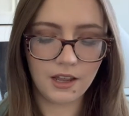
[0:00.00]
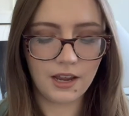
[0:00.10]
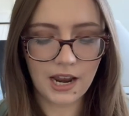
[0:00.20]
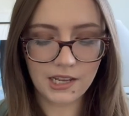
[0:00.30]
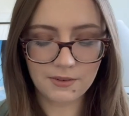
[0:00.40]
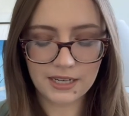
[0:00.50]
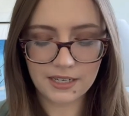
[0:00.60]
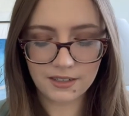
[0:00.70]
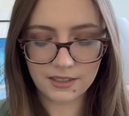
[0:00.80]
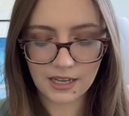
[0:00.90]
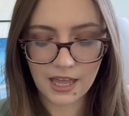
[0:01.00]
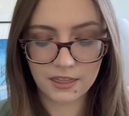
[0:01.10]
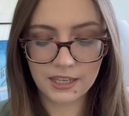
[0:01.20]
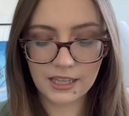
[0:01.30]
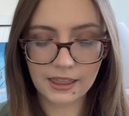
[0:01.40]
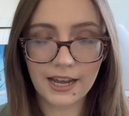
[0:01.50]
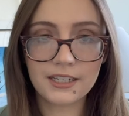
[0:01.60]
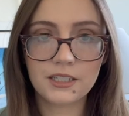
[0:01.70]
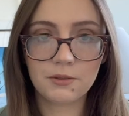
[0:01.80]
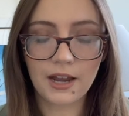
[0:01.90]
Anyways, the
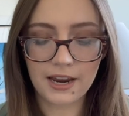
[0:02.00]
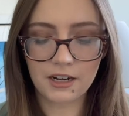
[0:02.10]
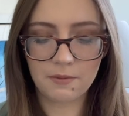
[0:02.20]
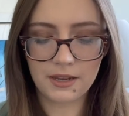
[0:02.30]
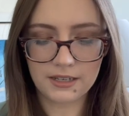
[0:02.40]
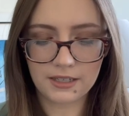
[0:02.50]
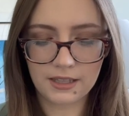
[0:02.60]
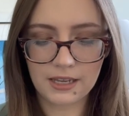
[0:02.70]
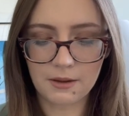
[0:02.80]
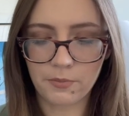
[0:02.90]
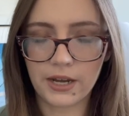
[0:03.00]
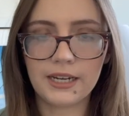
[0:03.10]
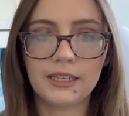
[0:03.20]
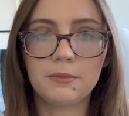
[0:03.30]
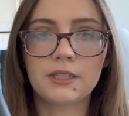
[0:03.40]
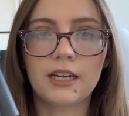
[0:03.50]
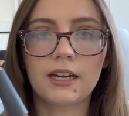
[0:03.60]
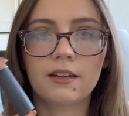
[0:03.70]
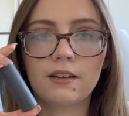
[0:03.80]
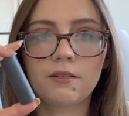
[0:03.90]
last item is the Bite
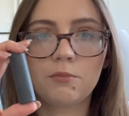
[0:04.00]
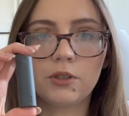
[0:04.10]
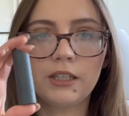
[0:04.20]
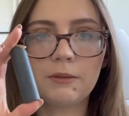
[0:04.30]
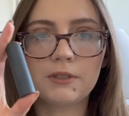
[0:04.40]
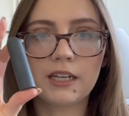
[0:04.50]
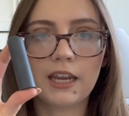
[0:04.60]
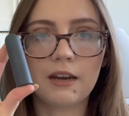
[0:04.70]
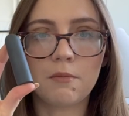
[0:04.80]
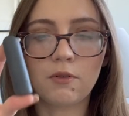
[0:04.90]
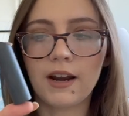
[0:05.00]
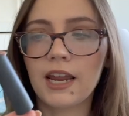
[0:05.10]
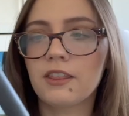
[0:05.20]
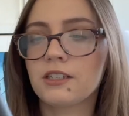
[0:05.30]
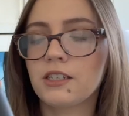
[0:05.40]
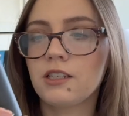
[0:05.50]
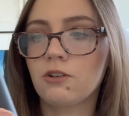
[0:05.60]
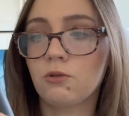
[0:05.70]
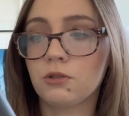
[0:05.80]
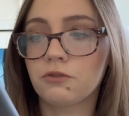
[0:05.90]
lipstick, Bullet Lipstick in Meringue. This is
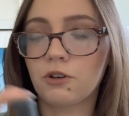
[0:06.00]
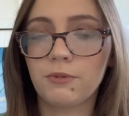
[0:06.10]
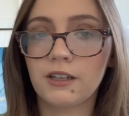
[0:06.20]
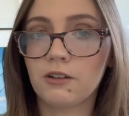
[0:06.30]
their old formula,